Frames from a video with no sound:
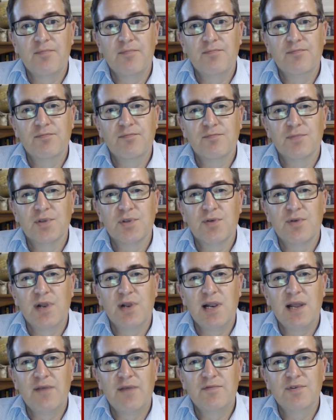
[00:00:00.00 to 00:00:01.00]
So
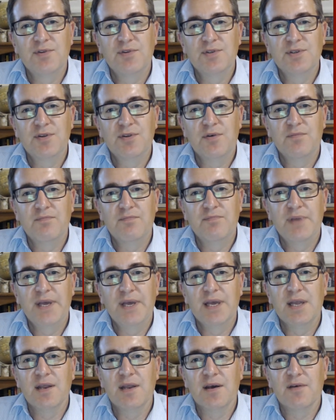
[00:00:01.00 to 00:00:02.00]
11's not big
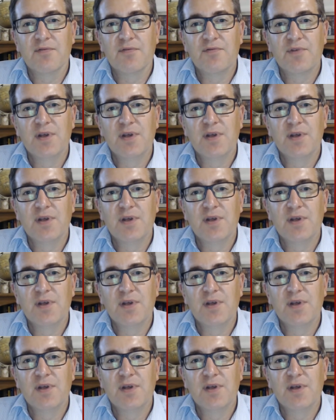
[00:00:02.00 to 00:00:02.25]
enough.